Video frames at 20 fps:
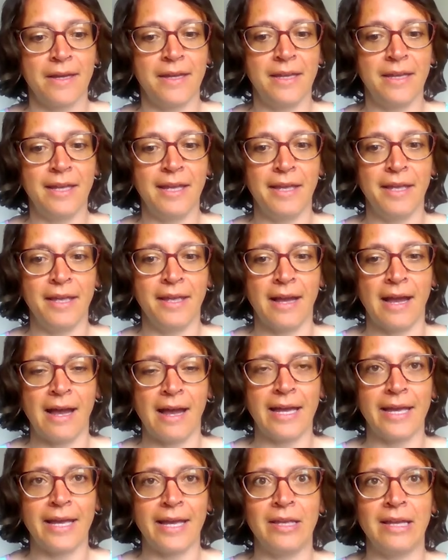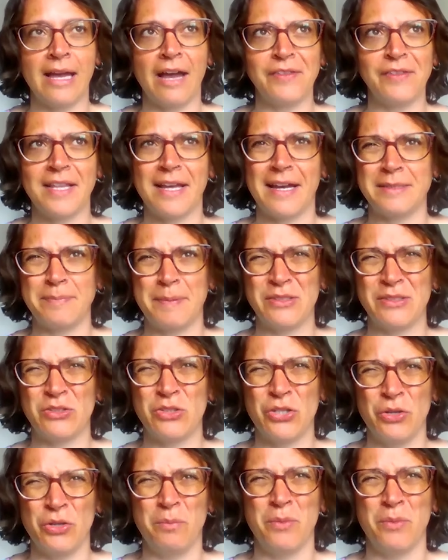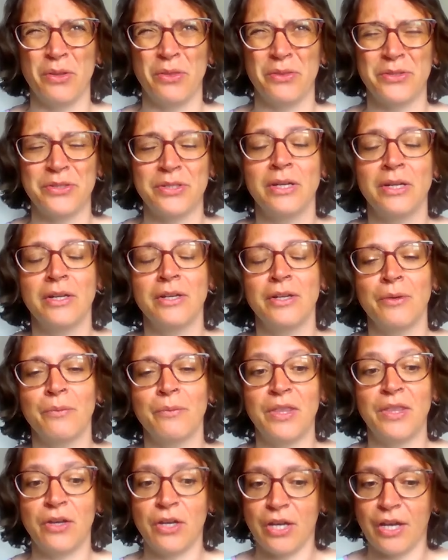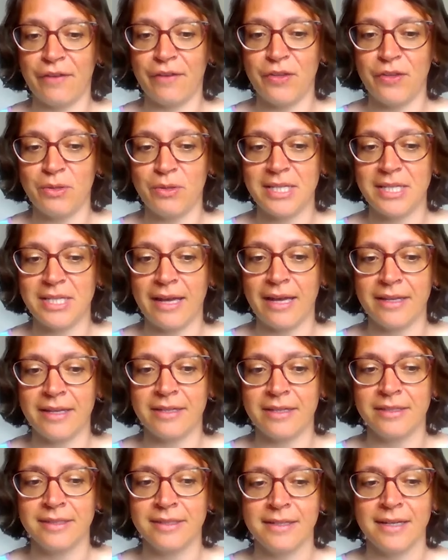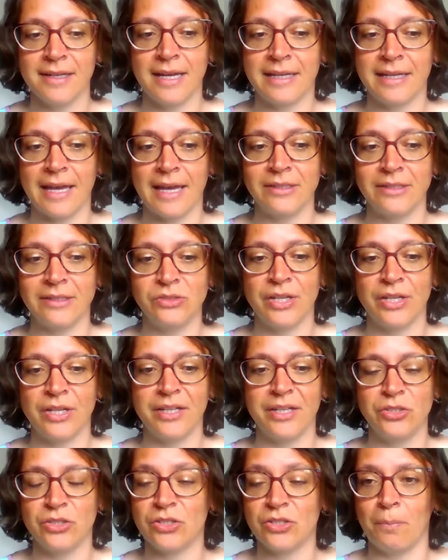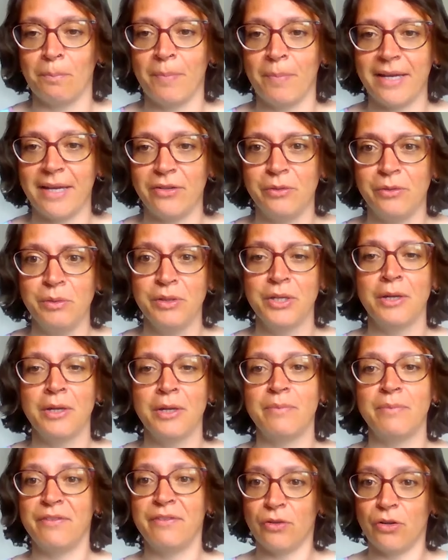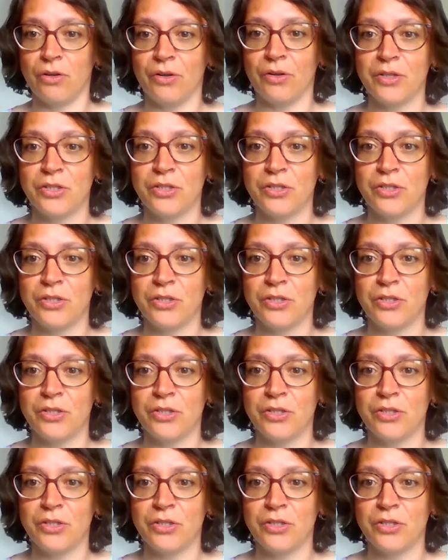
I after that I spent 2 months with a curfew tag again, just on bail before